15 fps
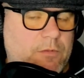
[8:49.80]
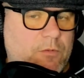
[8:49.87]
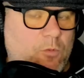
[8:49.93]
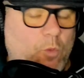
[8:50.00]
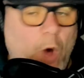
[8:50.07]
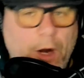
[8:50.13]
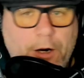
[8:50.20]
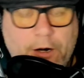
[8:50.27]

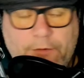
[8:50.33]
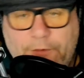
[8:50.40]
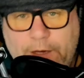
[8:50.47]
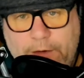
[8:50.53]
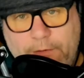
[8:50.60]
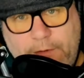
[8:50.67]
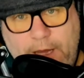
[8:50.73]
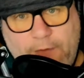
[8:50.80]
water if
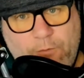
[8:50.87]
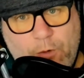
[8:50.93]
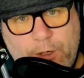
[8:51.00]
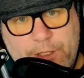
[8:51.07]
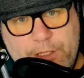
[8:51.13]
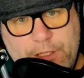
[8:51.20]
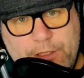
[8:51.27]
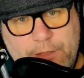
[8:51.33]
you have water
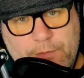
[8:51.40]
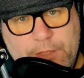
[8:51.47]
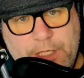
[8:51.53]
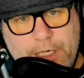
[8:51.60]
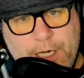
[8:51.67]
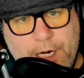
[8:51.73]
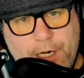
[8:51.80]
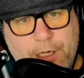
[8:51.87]
systems
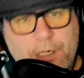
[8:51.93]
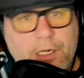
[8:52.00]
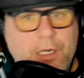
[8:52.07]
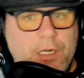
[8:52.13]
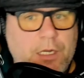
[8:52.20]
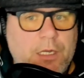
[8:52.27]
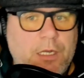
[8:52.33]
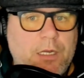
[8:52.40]
in there,
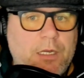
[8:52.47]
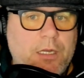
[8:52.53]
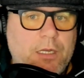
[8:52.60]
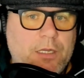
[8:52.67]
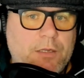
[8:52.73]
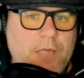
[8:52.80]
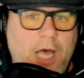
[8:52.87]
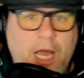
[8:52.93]

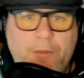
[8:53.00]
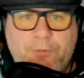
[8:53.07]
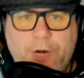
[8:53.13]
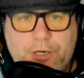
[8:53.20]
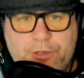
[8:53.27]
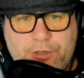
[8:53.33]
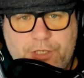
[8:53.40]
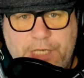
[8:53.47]
high
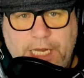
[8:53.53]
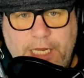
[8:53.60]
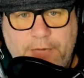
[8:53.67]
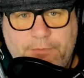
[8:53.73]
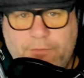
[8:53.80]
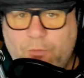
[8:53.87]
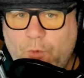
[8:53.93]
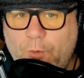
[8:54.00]
pressure
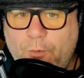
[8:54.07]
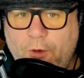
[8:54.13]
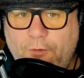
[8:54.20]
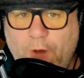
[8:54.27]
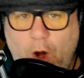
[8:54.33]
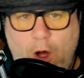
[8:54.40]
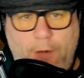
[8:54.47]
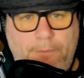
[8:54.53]
steam. Remove
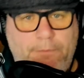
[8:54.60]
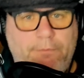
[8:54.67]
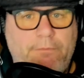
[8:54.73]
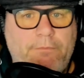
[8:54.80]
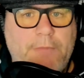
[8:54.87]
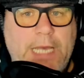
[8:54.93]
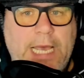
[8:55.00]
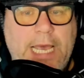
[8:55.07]
it all.
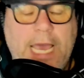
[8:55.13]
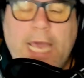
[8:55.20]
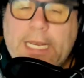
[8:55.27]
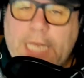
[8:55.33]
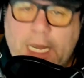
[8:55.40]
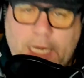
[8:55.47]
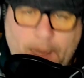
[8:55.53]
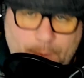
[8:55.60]
And
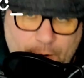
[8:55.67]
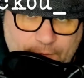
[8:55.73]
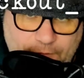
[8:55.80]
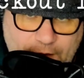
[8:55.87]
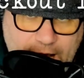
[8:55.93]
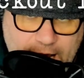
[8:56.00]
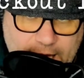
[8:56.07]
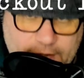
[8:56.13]
then number
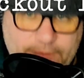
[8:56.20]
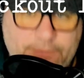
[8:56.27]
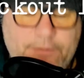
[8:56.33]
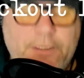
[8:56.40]
5,